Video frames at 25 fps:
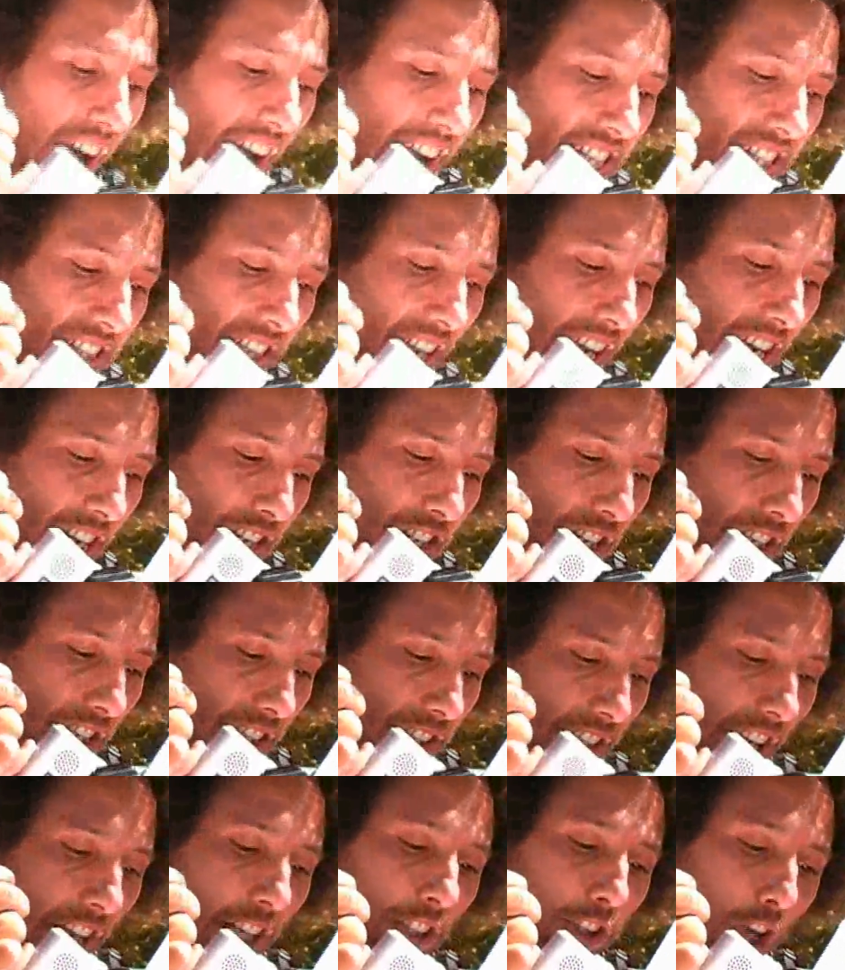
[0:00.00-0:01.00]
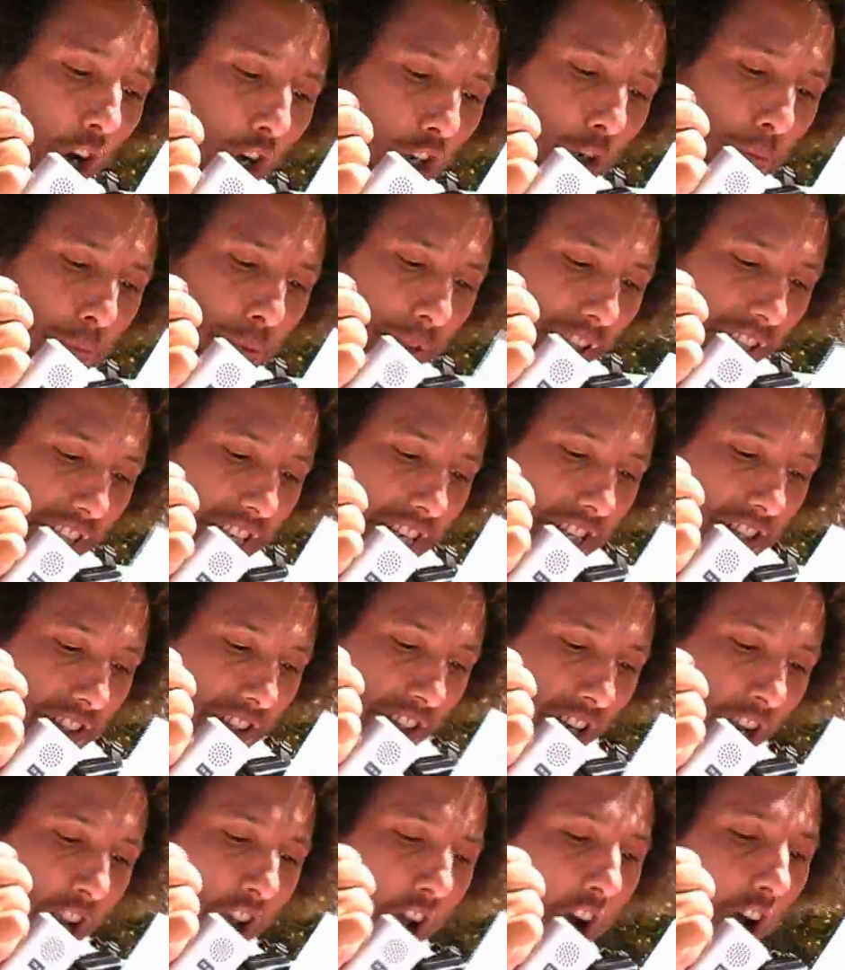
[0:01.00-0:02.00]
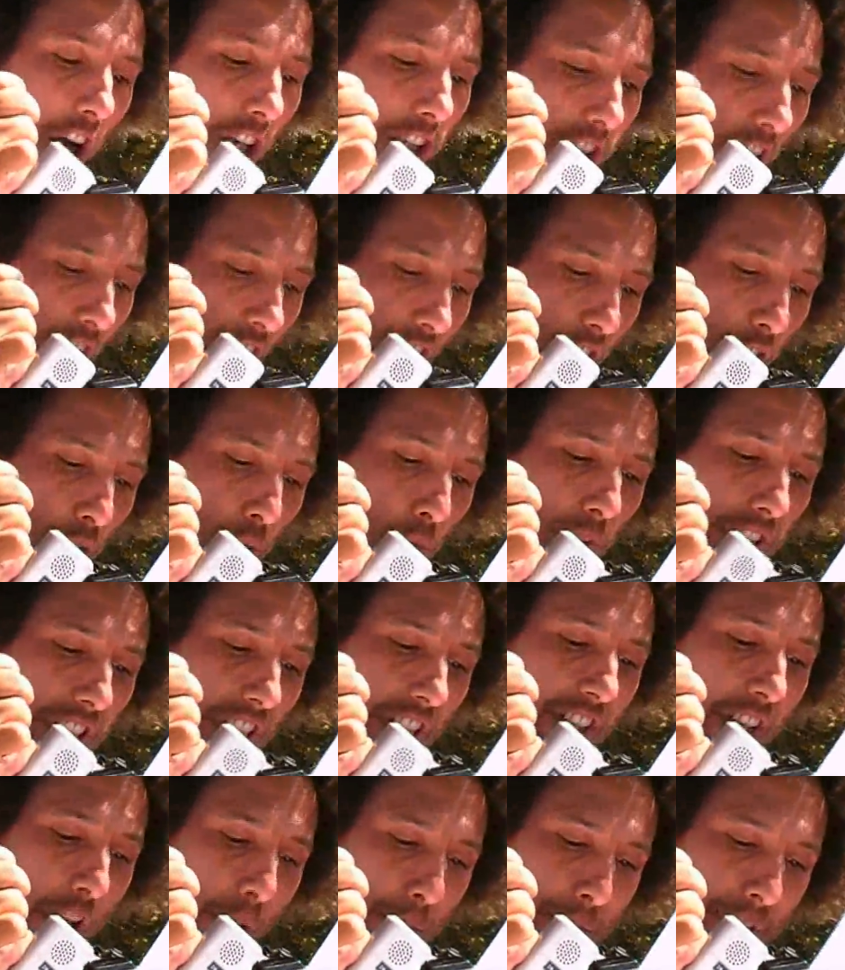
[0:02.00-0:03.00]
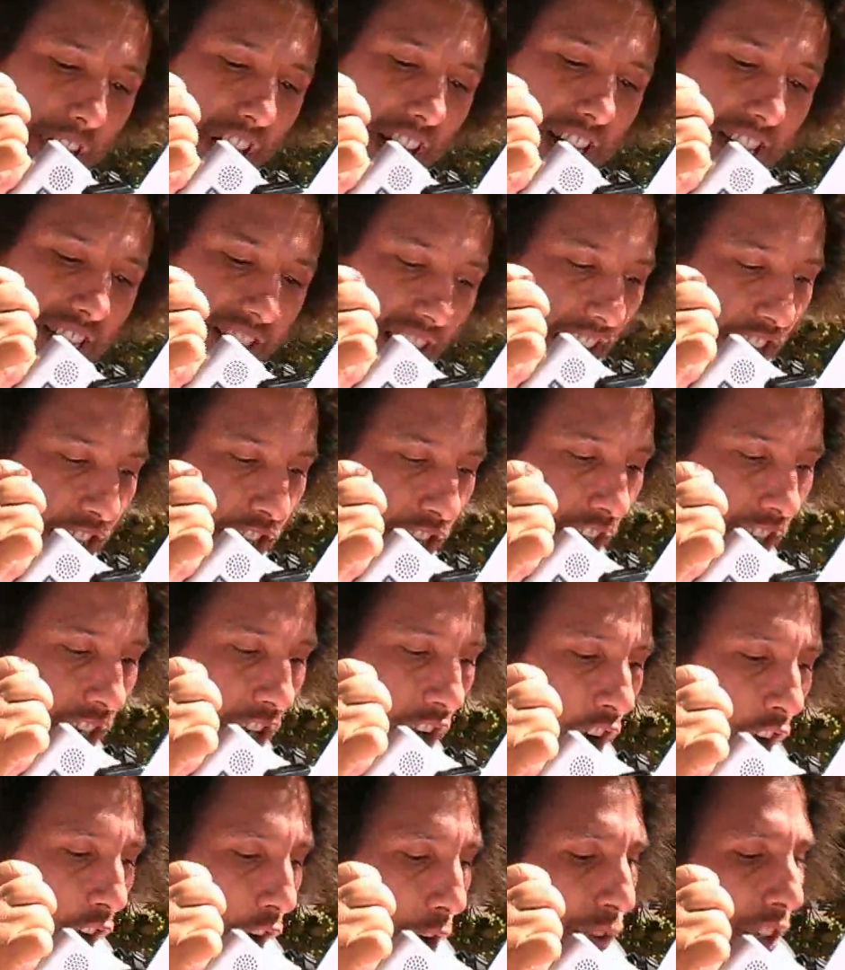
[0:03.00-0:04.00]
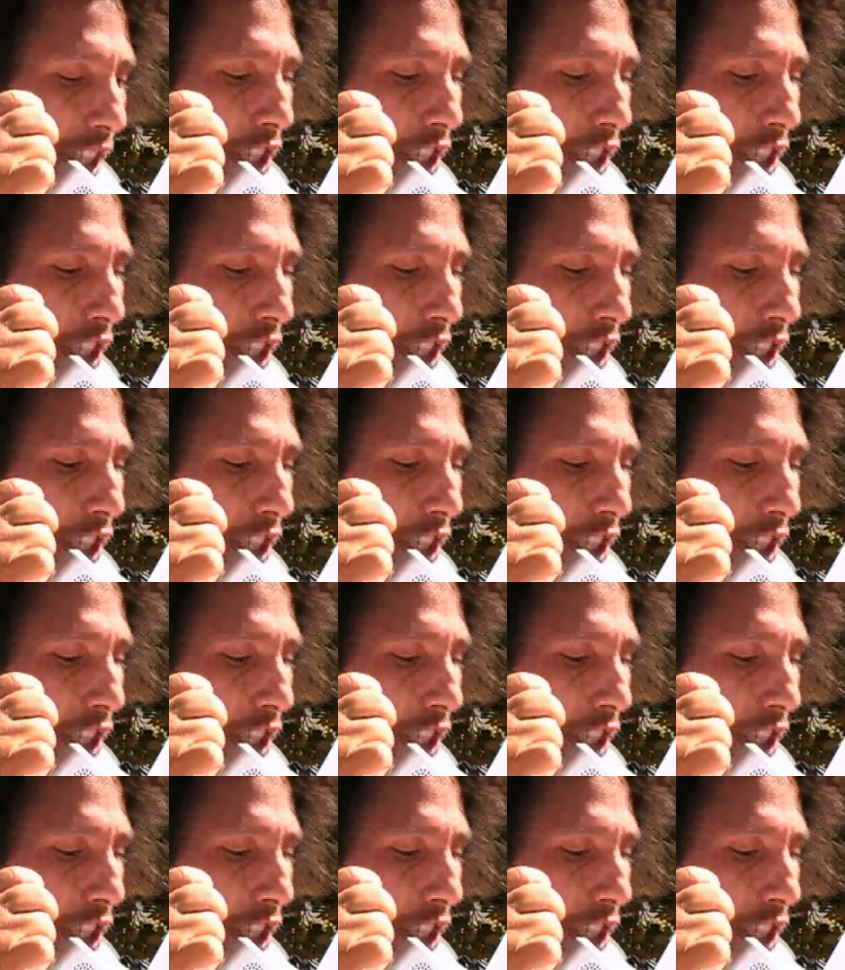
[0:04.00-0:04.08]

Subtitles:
ICE agents and local police, along with the deputization of